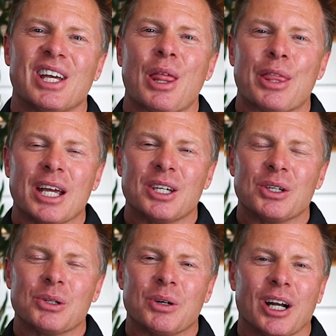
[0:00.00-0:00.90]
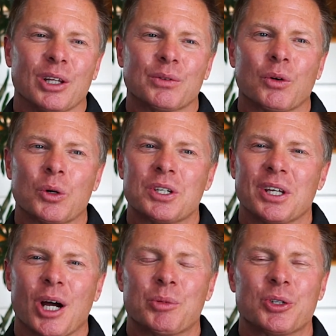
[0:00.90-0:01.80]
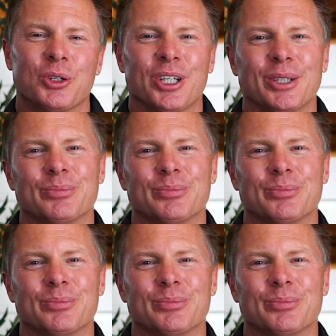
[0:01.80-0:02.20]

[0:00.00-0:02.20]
Thank you, and I look forward to the opportunity.